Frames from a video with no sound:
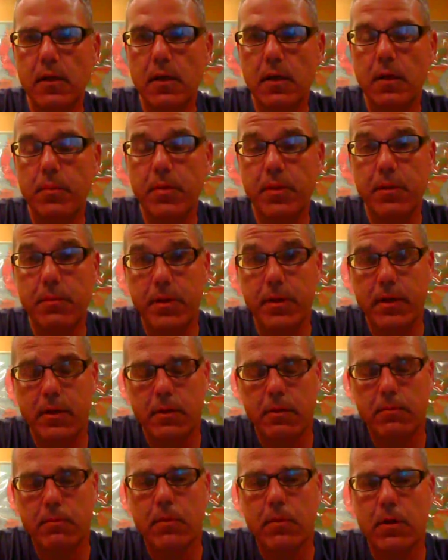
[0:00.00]
But the
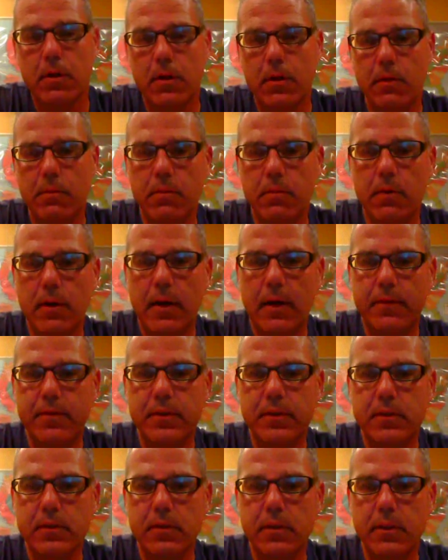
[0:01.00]
big,
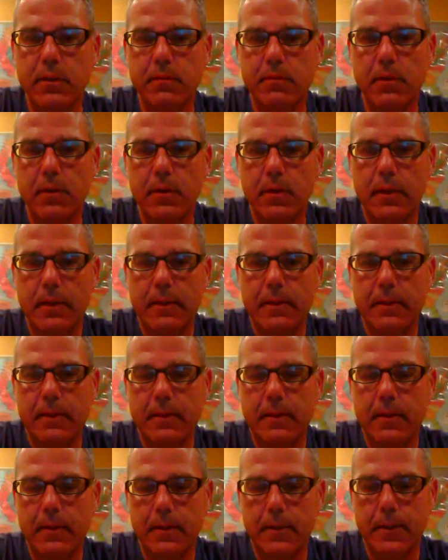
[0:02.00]
obviously,
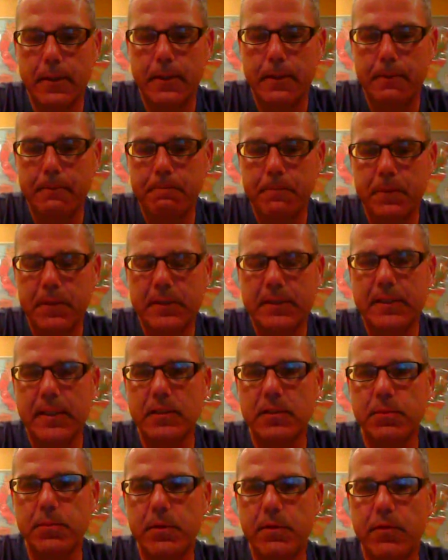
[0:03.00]

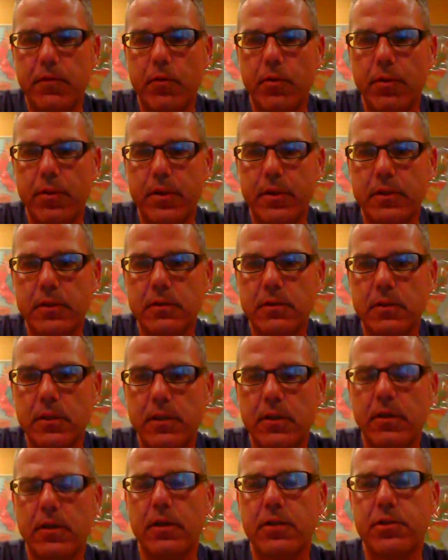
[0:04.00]
assessment for this
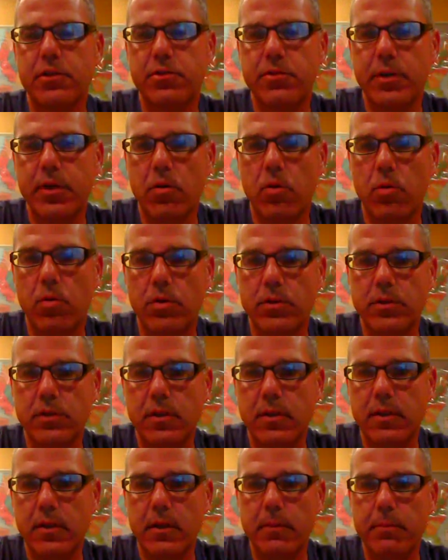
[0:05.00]
introductory course
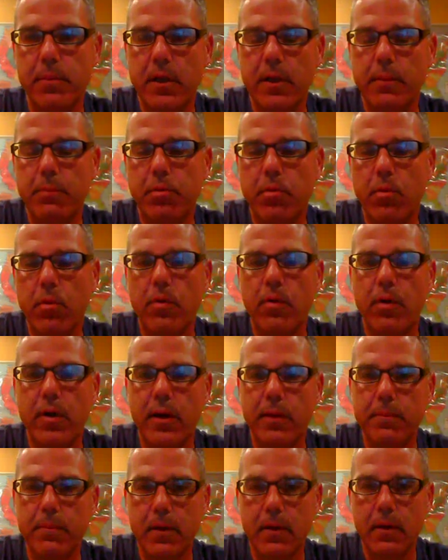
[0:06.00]
to the MBA
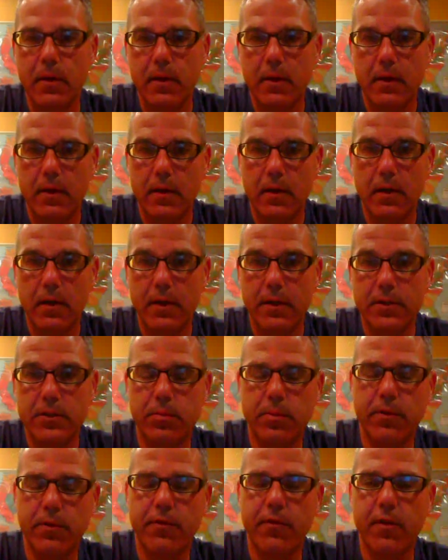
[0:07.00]
program is
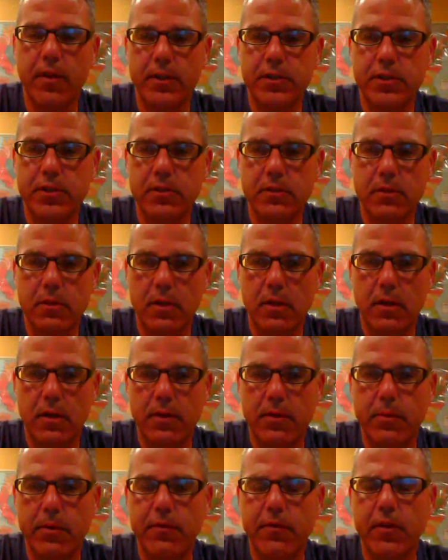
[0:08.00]
a reflection.
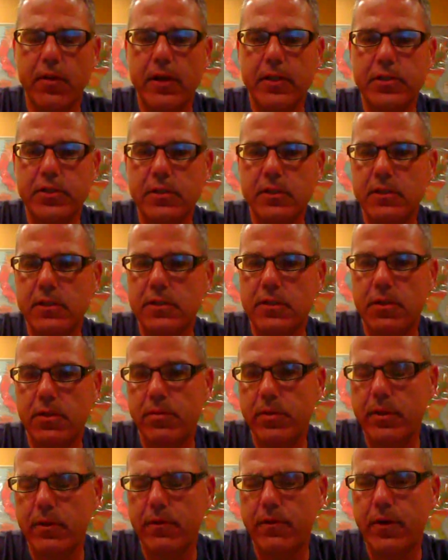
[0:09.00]
The reflection is a
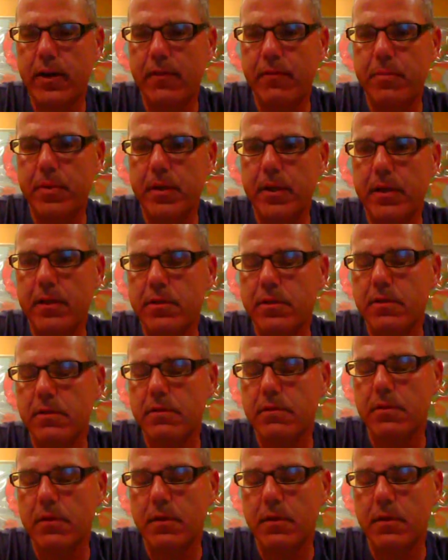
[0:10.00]
3 to 5 page